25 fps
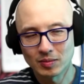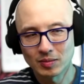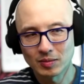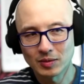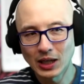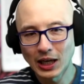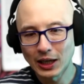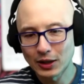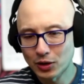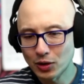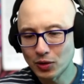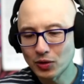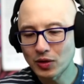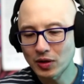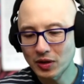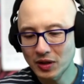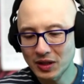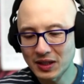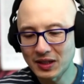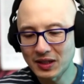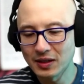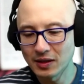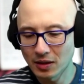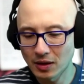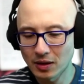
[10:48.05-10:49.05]
Yeah, junior to
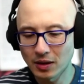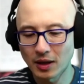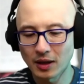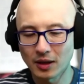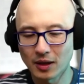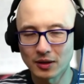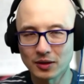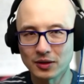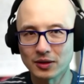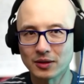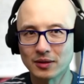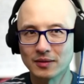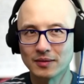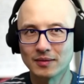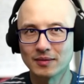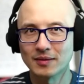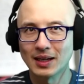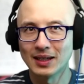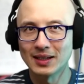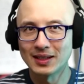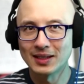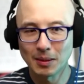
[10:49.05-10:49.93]
senior years. Okay.